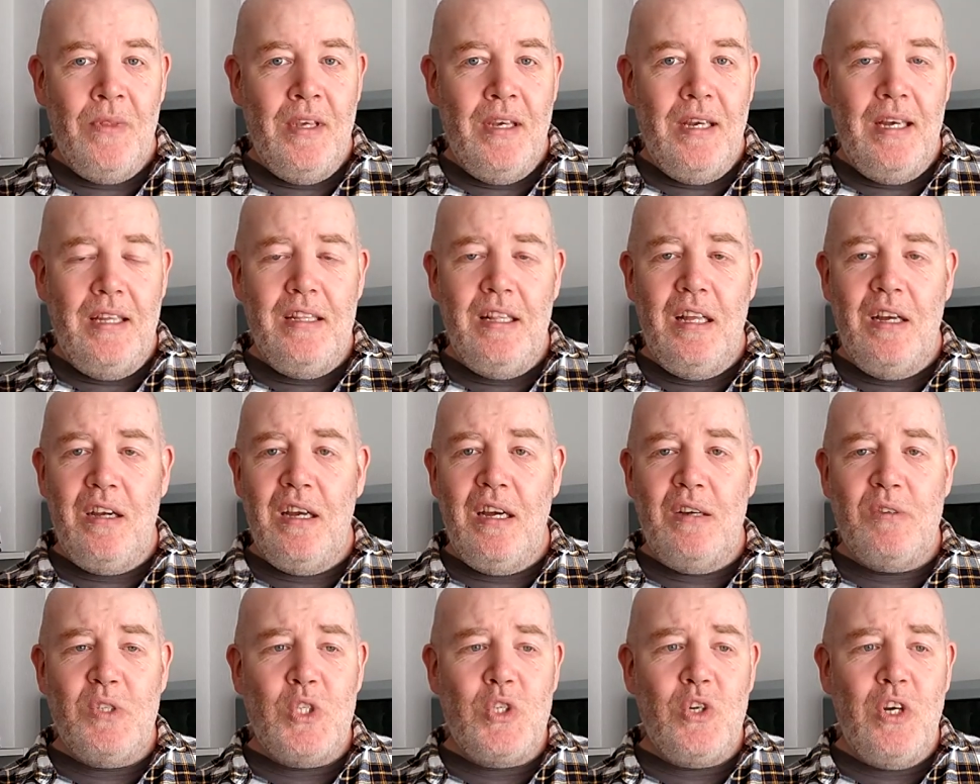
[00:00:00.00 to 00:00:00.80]
And I
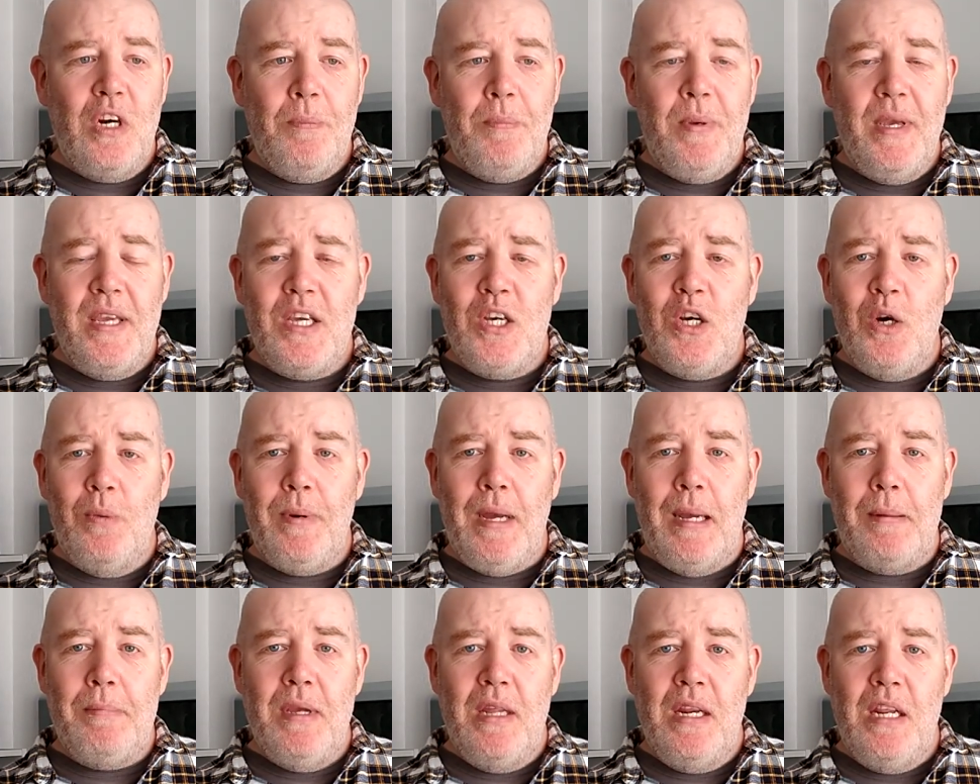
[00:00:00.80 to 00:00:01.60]
was trying to pick up
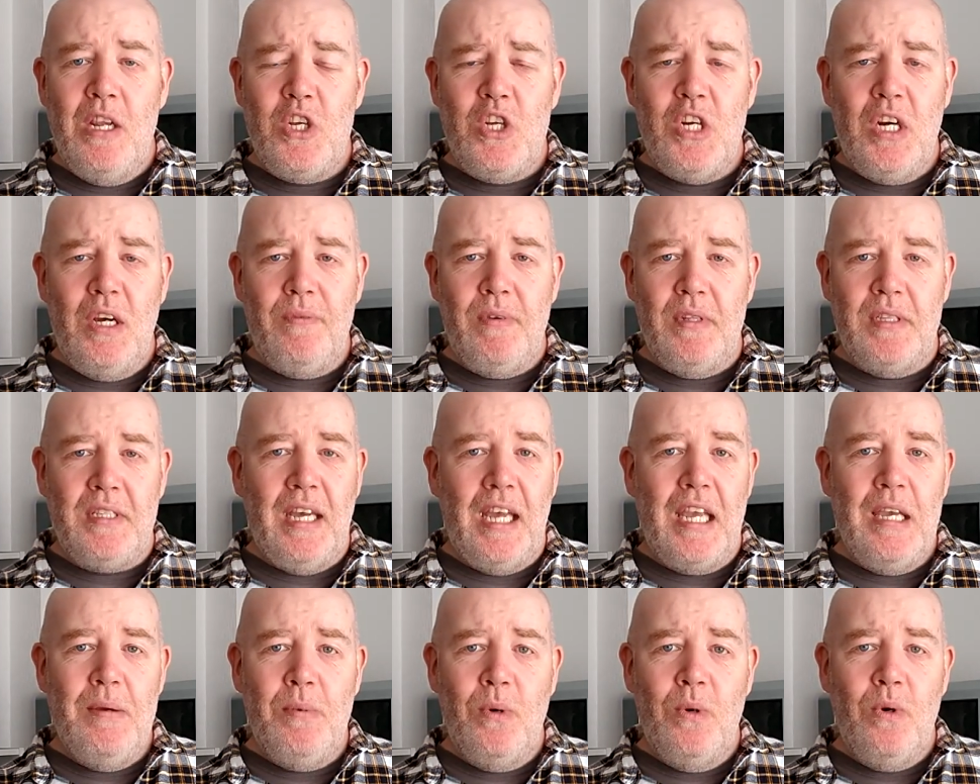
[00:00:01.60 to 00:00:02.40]
ammunition off a
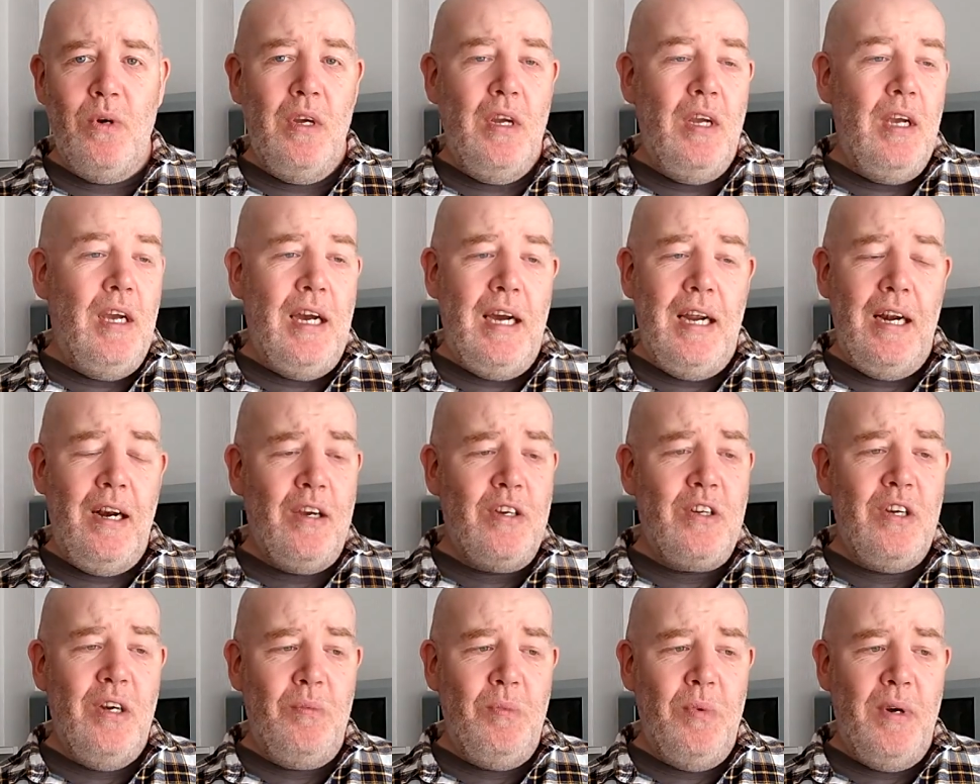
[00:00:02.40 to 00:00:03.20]
table and I
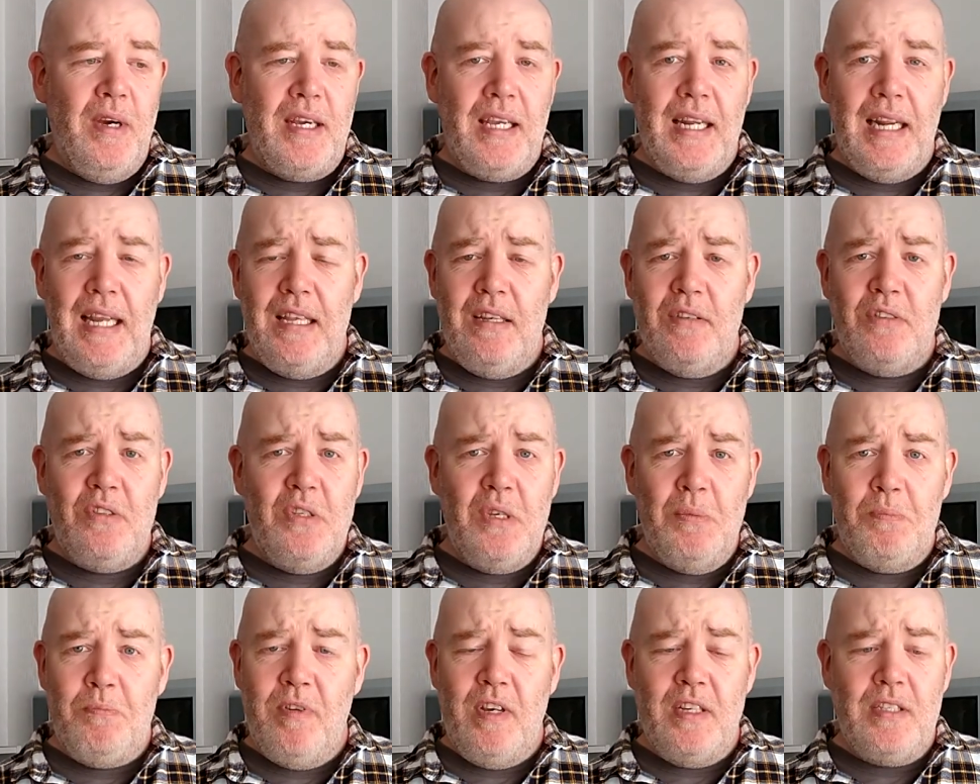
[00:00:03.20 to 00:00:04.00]
couldn't work it out. You
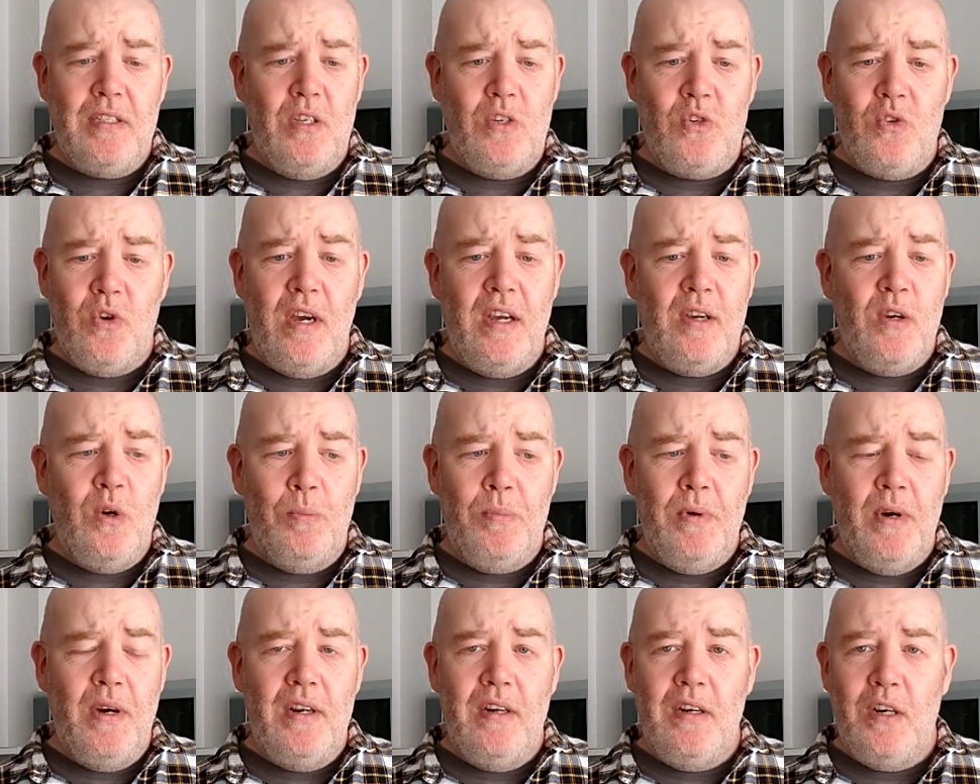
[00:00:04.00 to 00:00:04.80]
just press the triangle
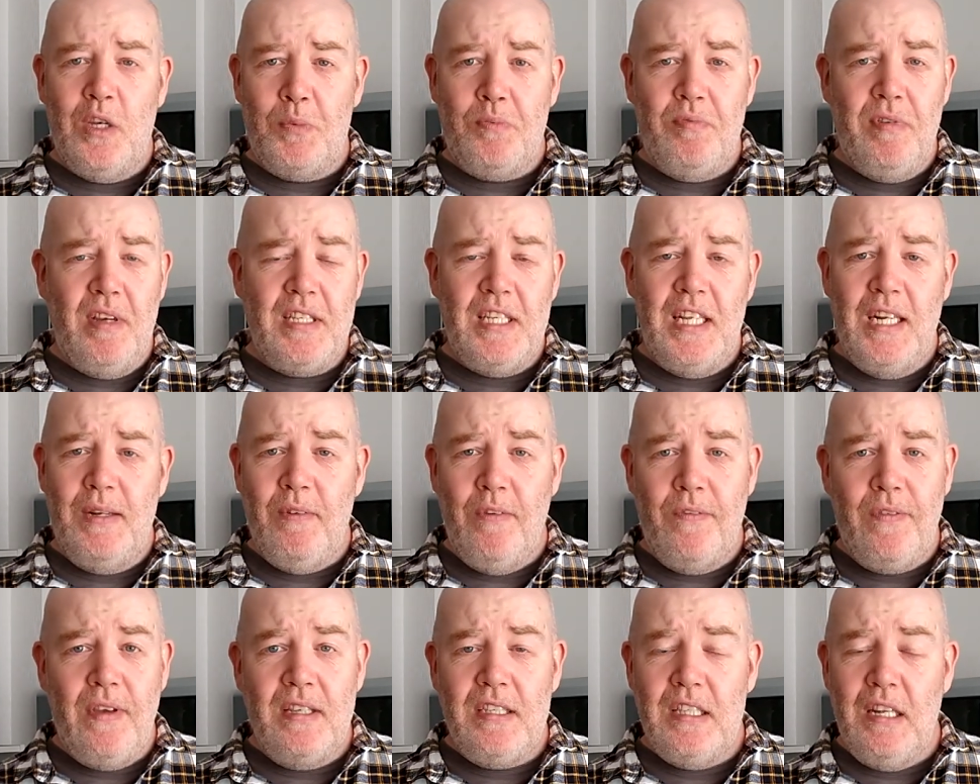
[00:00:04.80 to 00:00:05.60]
button, and I was pressing
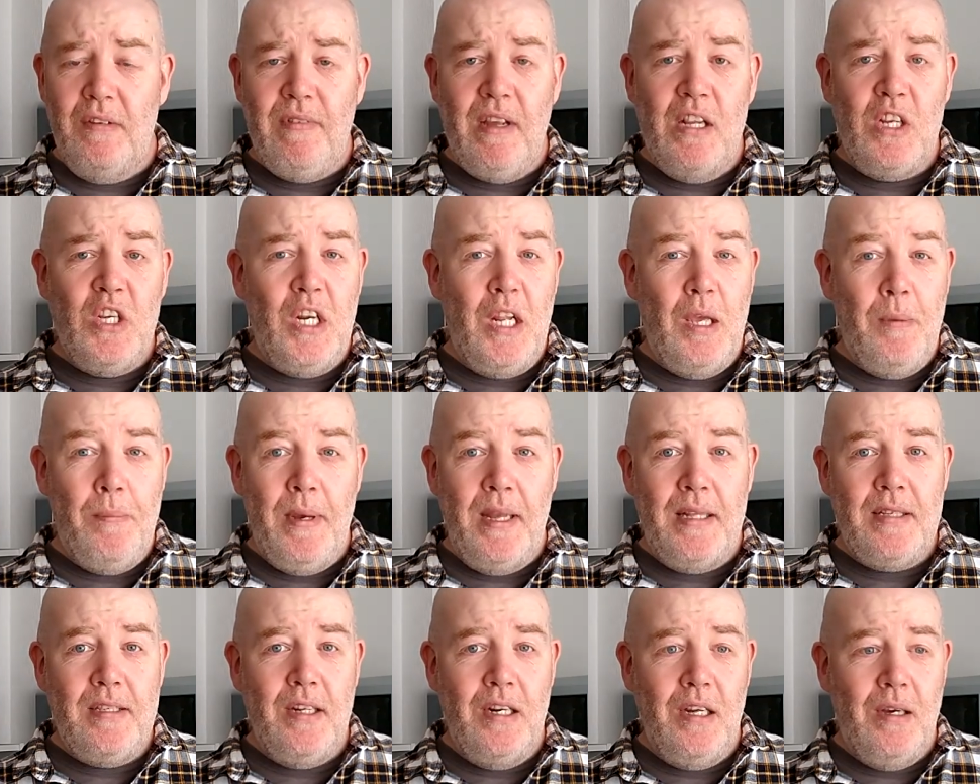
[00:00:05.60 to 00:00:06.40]
other things and eventually
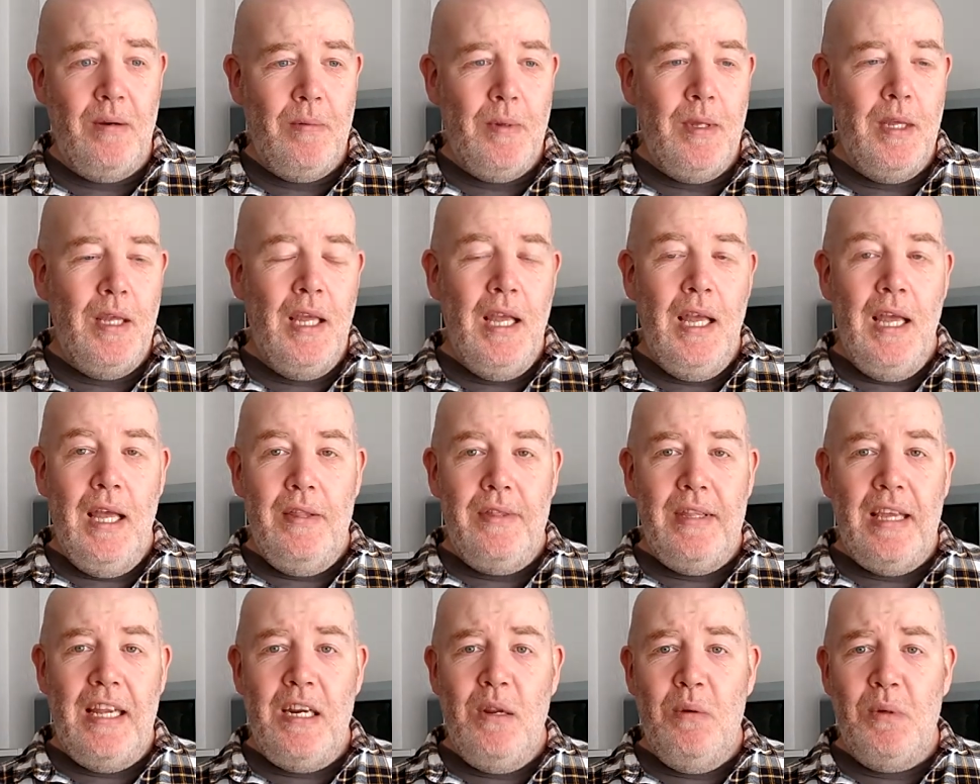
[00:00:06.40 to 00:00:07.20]
picked it up.
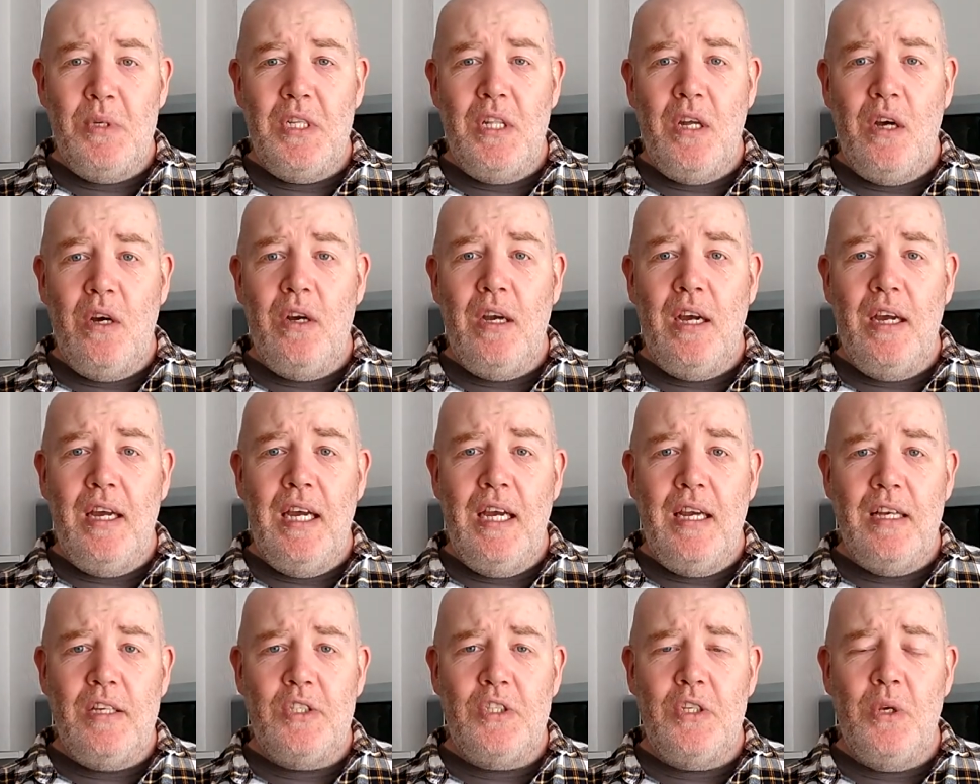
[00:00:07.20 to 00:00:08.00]
Then there was
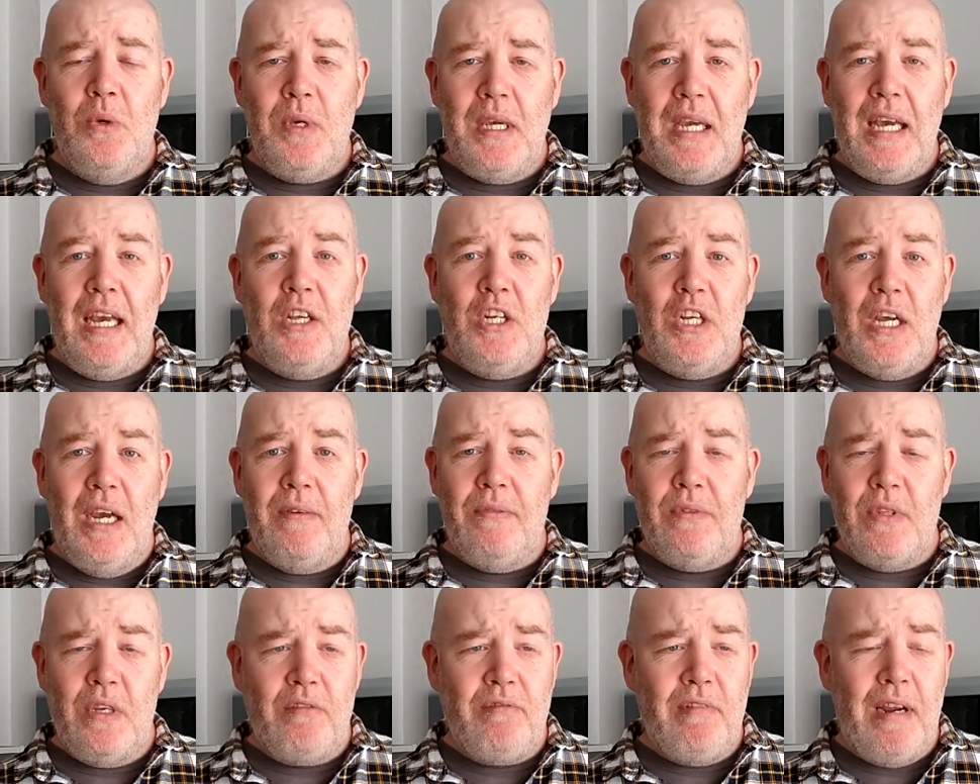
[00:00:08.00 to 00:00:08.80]
a suitcase you
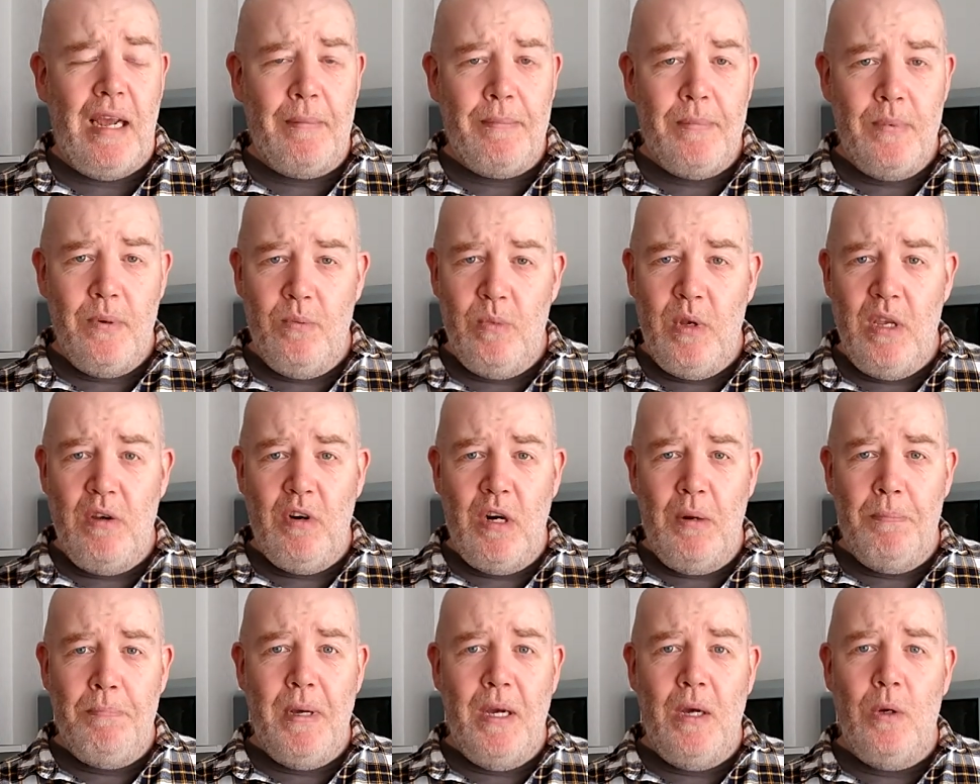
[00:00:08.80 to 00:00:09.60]
have to grab when you're
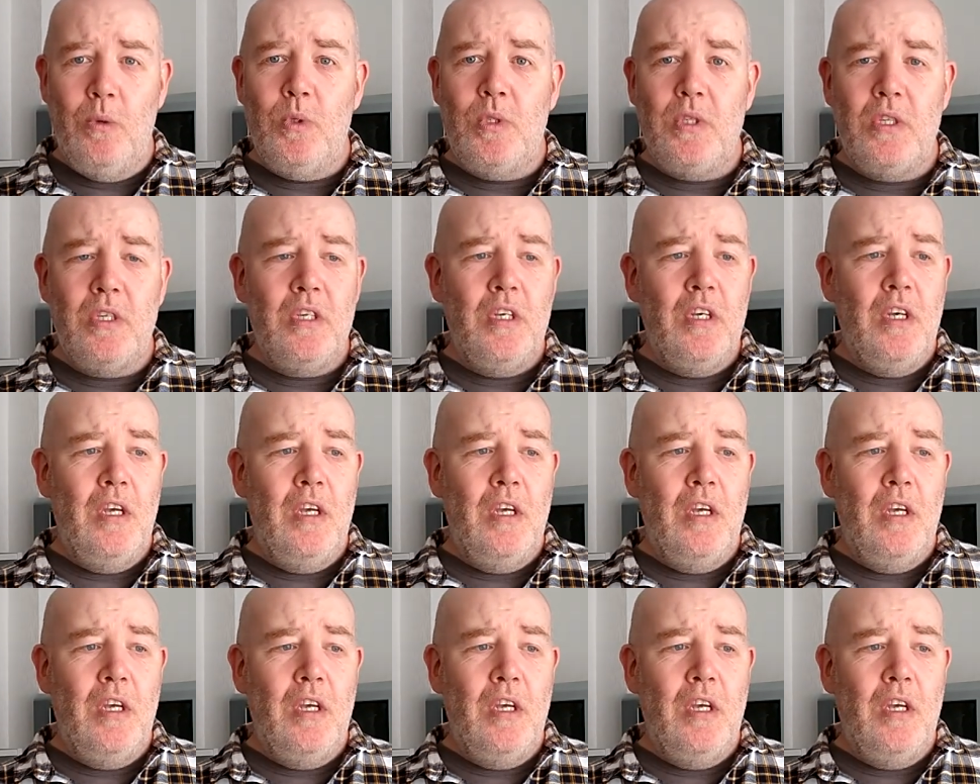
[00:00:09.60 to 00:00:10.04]
on a boat.